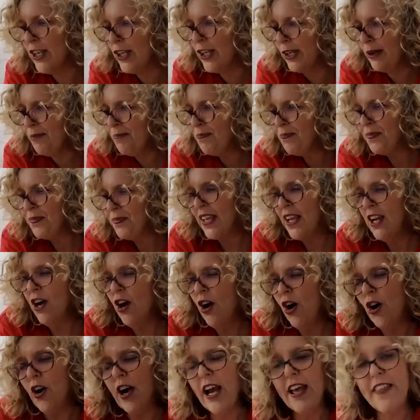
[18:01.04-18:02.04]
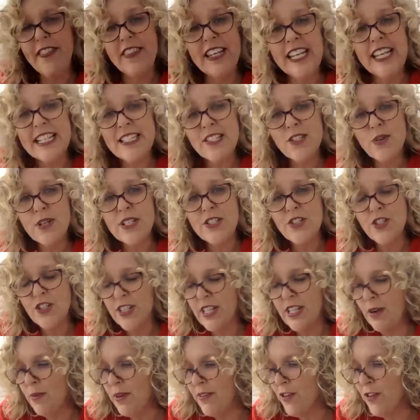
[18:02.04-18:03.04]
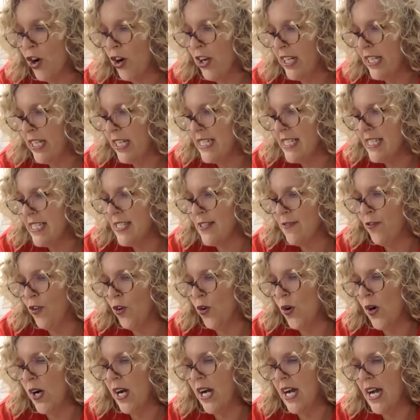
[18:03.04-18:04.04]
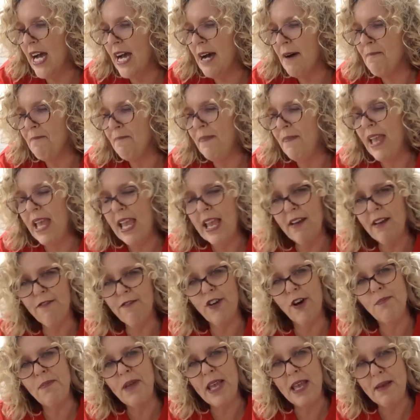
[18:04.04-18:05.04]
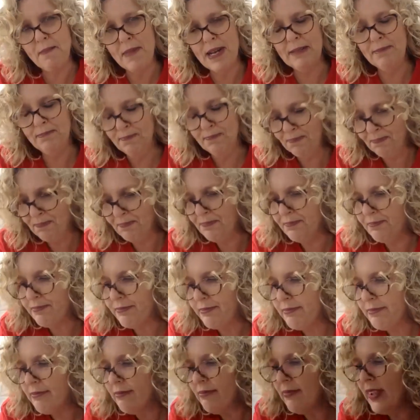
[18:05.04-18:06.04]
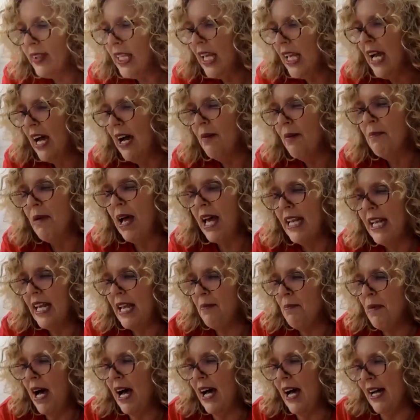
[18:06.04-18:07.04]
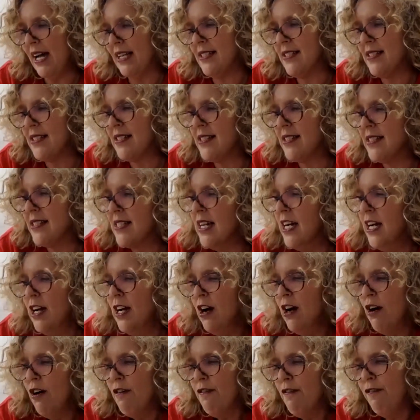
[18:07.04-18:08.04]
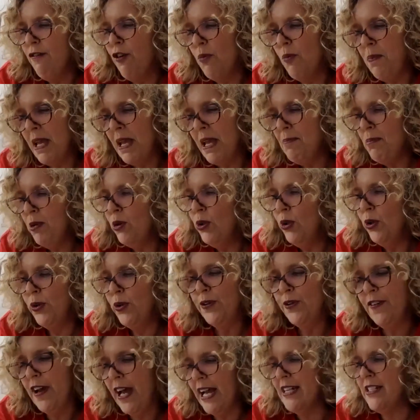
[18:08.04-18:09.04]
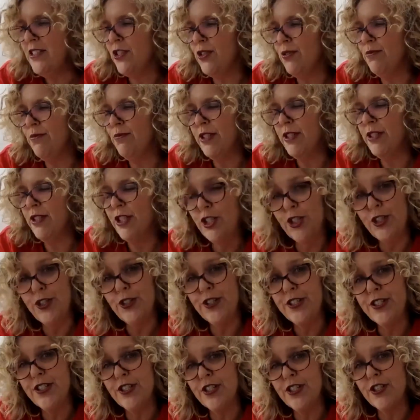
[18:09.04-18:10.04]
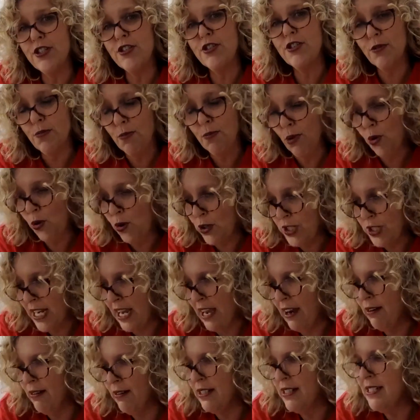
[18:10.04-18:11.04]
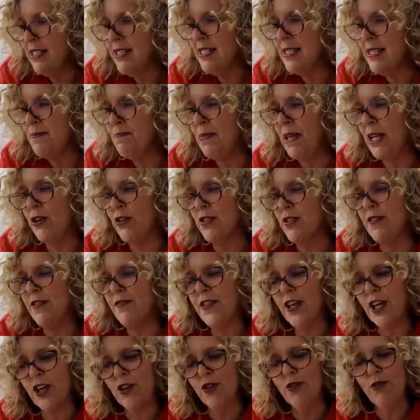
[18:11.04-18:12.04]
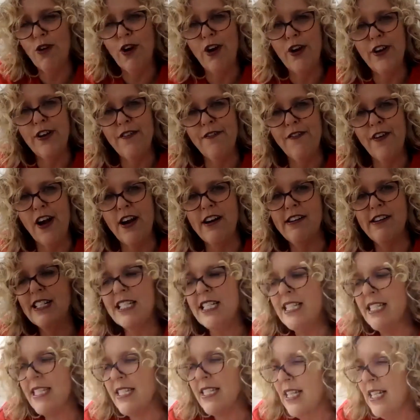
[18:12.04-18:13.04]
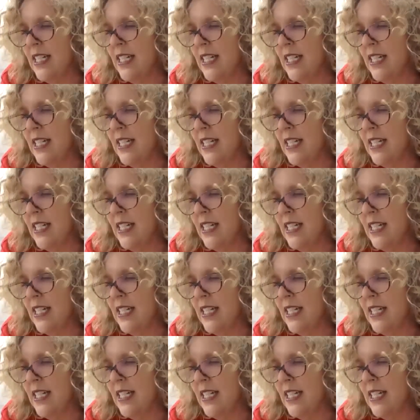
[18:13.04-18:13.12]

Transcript: you. All right, the next question that we've got is from Emma. And Emma asks, for people who've had to reduce support hours because of the coronavirus,